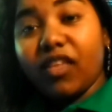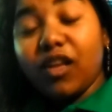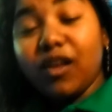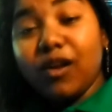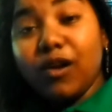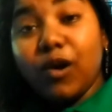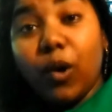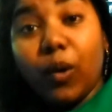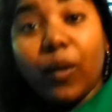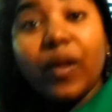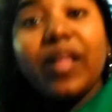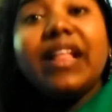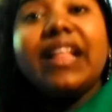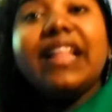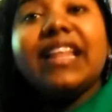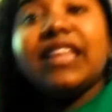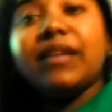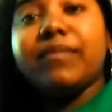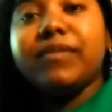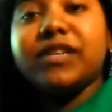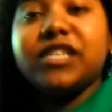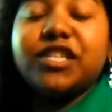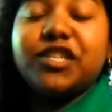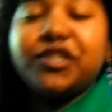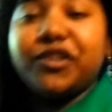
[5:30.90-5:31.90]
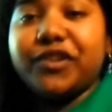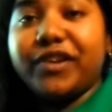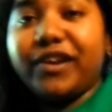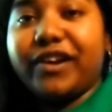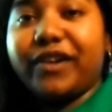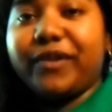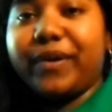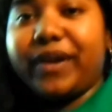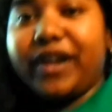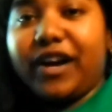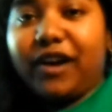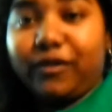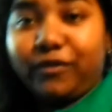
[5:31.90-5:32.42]
let me just show you a
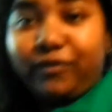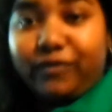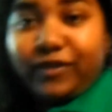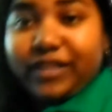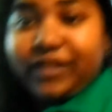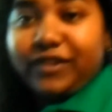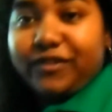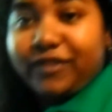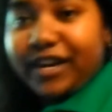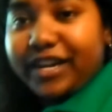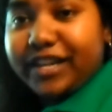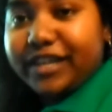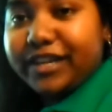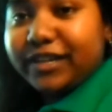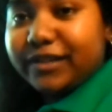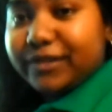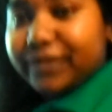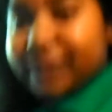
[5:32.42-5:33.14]
quick outfit. Right now